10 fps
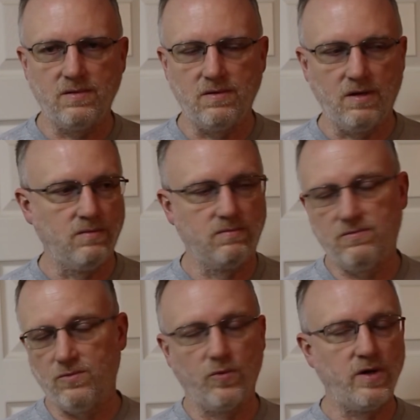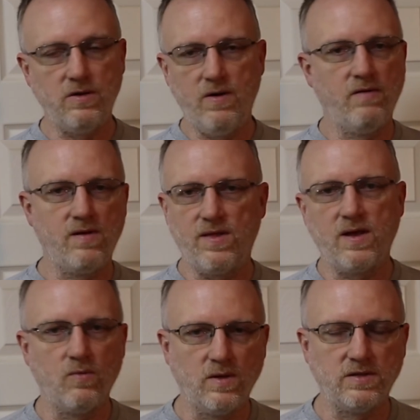you know, redo
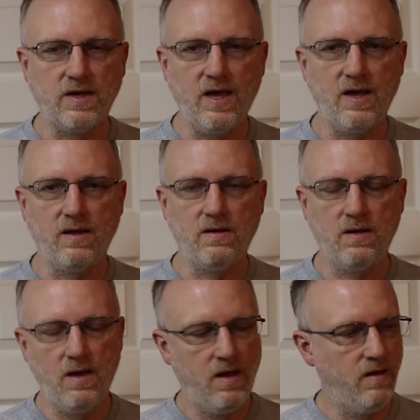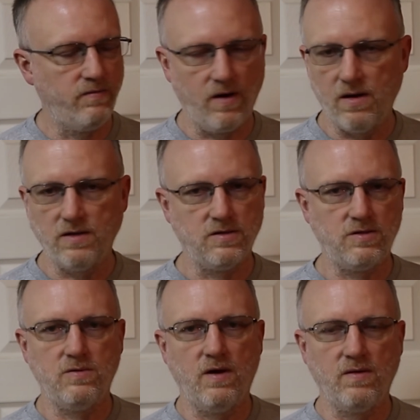everything once again. Figure I'll
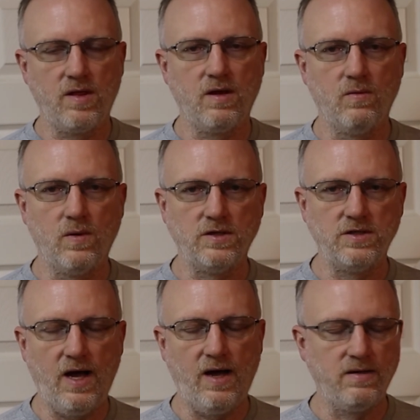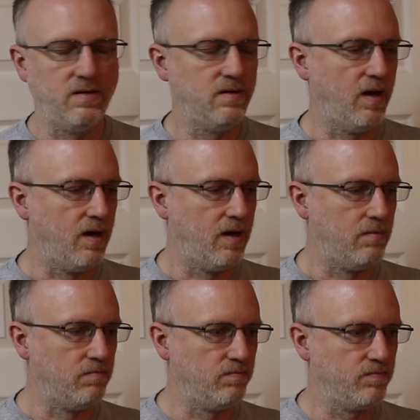just do everything in one shot.
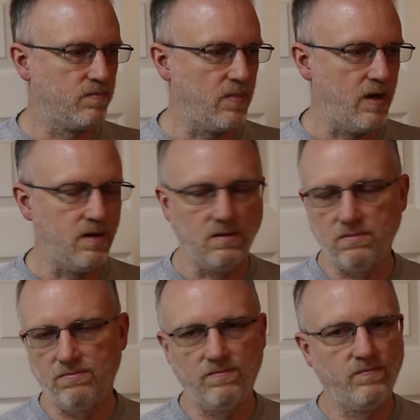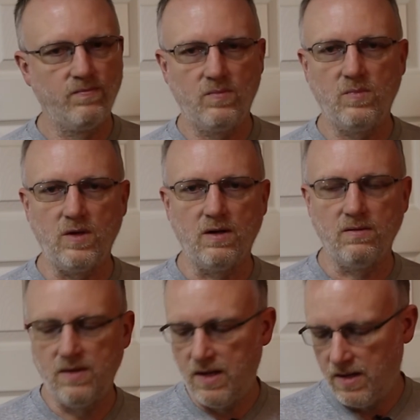Um, and, you
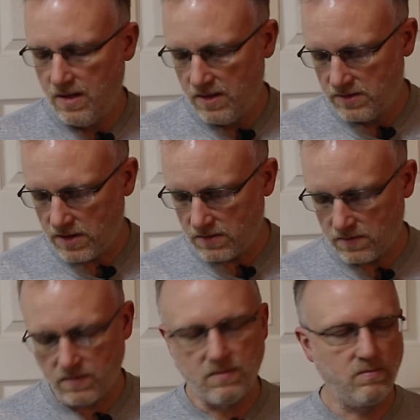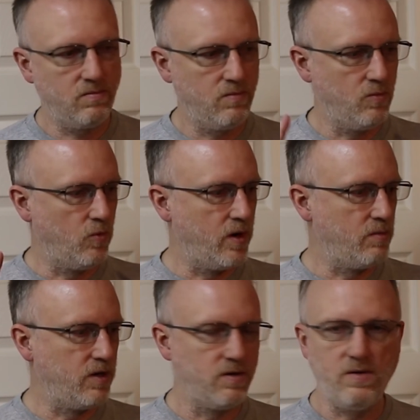know, so what
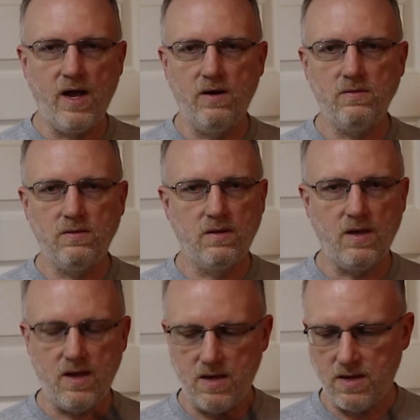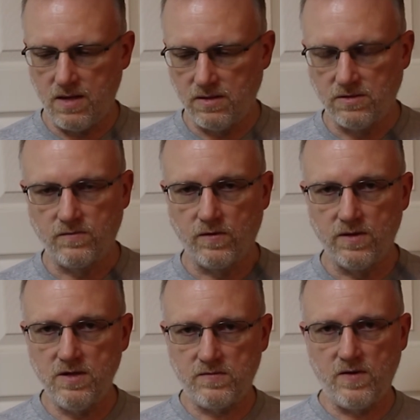I'm going to do now is for
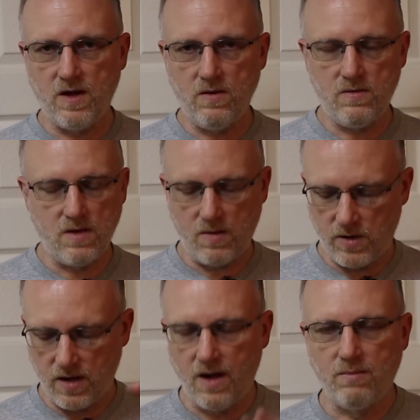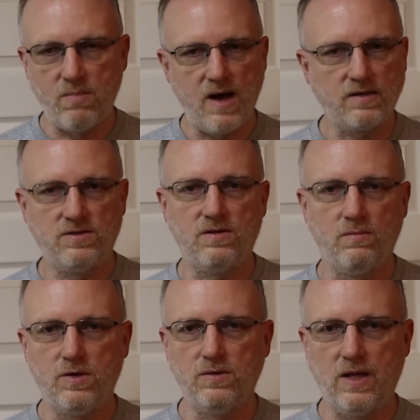this video, I'm going to unbox the
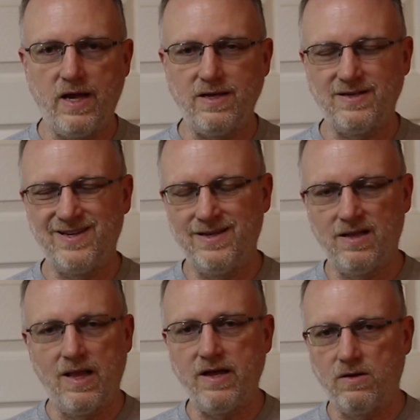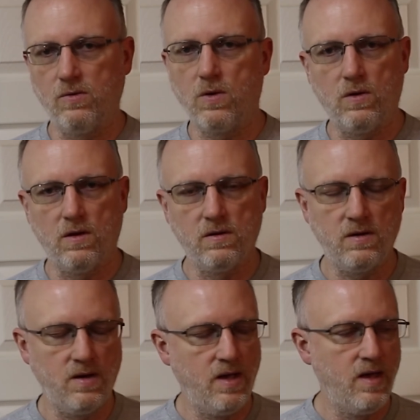Moonlight Light Crawler.